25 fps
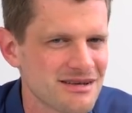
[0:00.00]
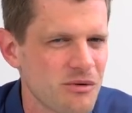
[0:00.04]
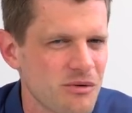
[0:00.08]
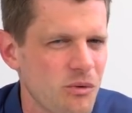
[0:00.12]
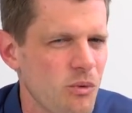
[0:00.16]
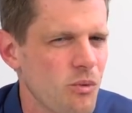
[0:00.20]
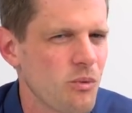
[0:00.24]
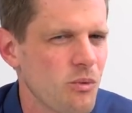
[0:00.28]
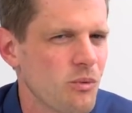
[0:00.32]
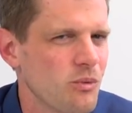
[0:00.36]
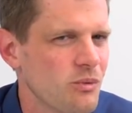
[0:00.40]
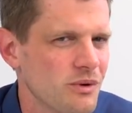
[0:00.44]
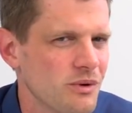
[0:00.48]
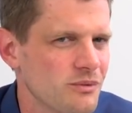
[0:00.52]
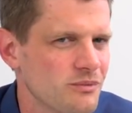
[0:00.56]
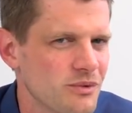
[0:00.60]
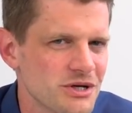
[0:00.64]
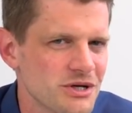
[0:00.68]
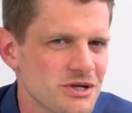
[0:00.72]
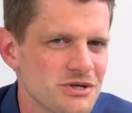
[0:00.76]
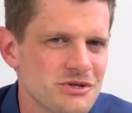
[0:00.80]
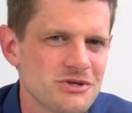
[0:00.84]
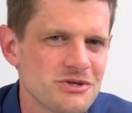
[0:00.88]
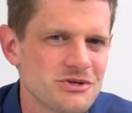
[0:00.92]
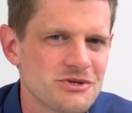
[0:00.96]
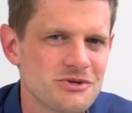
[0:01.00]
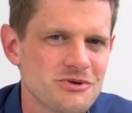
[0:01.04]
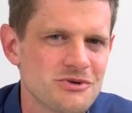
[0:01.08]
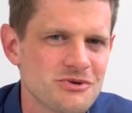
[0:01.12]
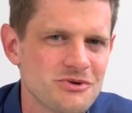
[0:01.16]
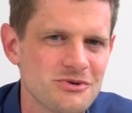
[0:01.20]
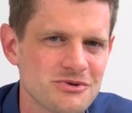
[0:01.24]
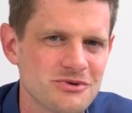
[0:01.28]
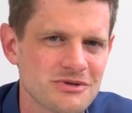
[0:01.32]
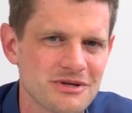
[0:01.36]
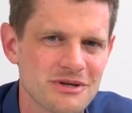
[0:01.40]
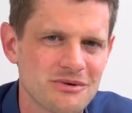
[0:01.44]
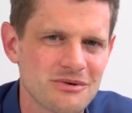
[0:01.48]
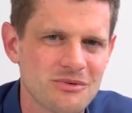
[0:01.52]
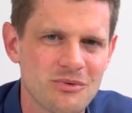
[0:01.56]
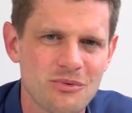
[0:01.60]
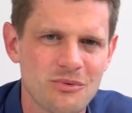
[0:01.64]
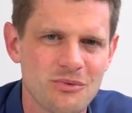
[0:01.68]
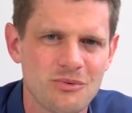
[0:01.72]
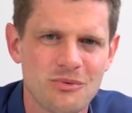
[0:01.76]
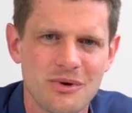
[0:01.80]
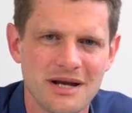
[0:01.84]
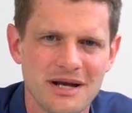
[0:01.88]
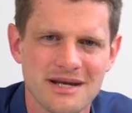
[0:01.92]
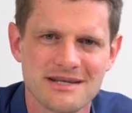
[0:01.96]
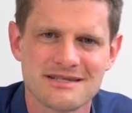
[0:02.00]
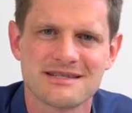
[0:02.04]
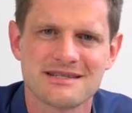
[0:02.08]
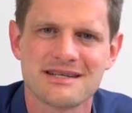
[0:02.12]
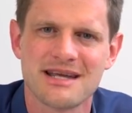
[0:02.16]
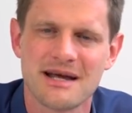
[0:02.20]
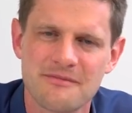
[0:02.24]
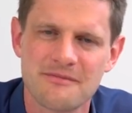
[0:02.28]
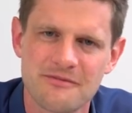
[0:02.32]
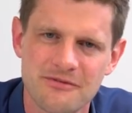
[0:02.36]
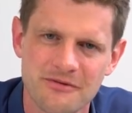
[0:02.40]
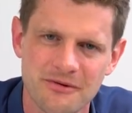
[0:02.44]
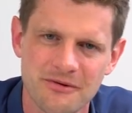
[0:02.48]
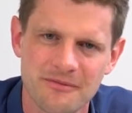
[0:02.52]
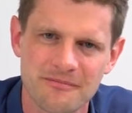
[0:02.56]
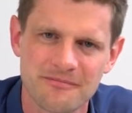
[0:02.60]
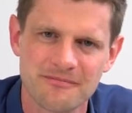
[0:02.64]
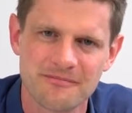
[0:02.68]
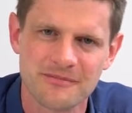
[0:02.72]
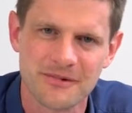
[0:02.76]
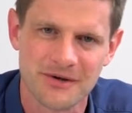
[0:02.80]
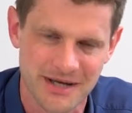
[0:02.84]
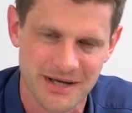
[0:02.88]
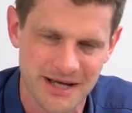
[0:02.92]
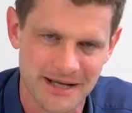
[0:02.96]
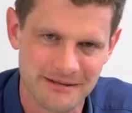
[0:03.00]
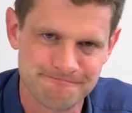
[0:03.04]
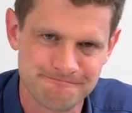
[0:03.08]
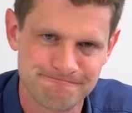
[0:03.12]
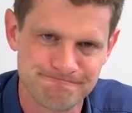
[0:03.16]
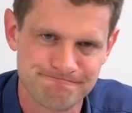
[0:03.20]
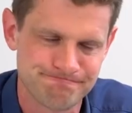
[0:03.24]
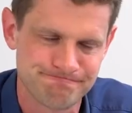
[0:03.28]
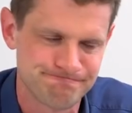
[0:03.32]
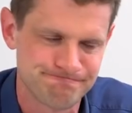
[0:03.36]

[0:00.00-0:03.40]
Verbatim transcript: what do you use and where does it come from, okay?